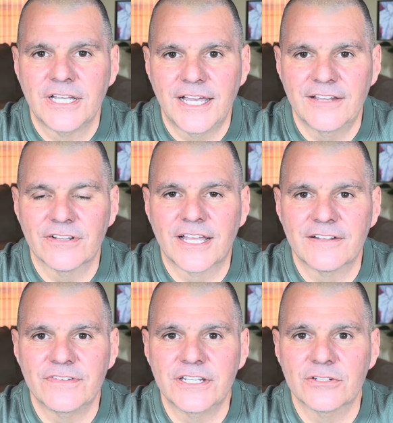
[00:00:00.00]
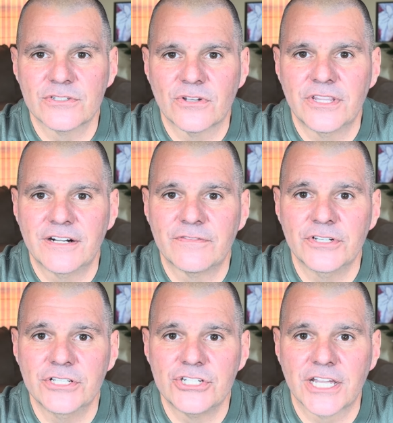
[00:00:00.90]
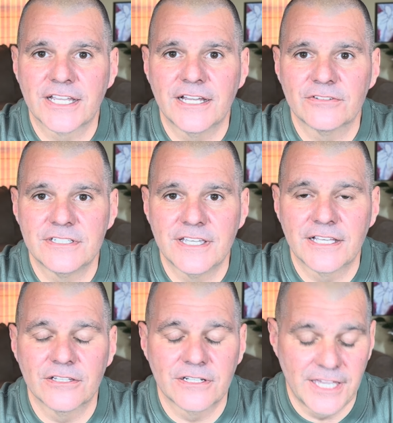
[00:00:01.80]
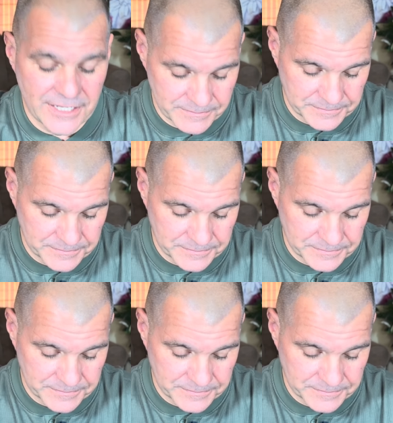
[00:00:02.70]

I have a lot of videos on there for you to check out, to take a look at.